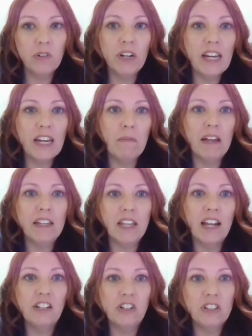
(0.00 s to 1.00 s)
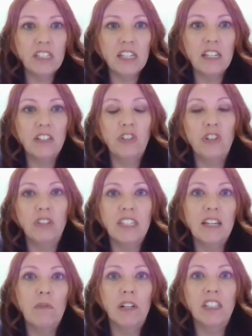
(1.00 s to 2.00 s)
or EMS agencies, you'll
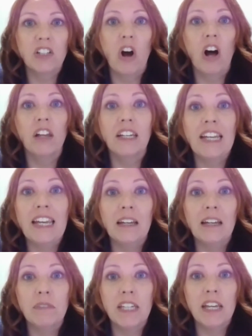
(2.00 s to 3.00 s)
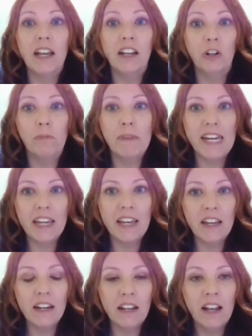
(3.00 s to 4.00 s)
see what's called an EMT
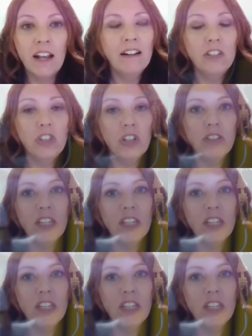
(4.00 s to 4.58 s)
intermediate. So